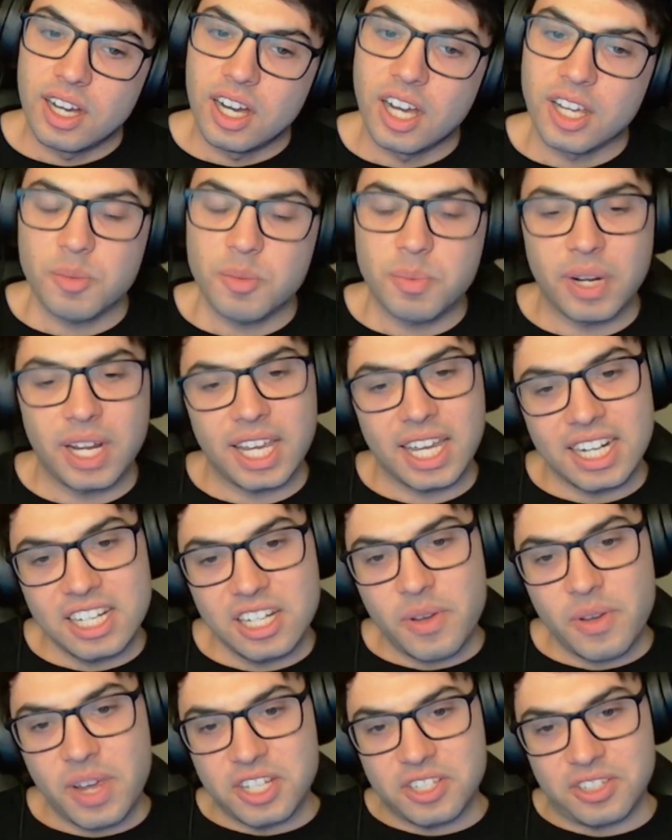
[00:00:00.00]
Are you playing any
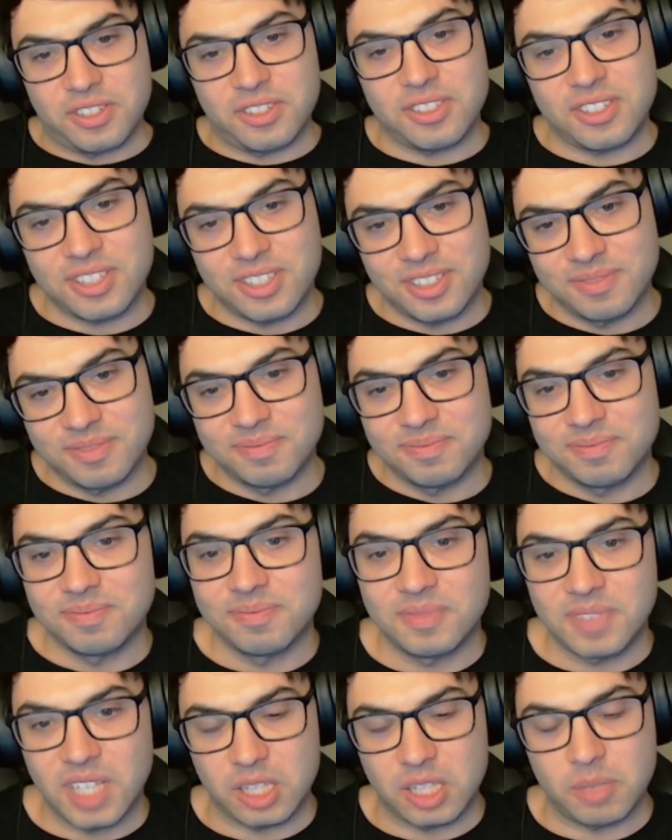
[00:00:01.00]
new agents?
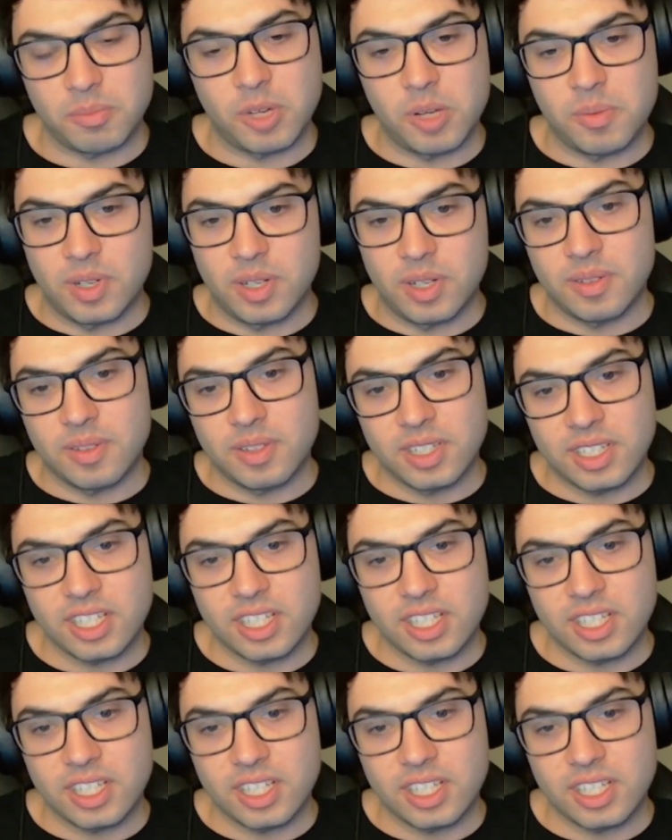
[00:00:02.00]
at the moment?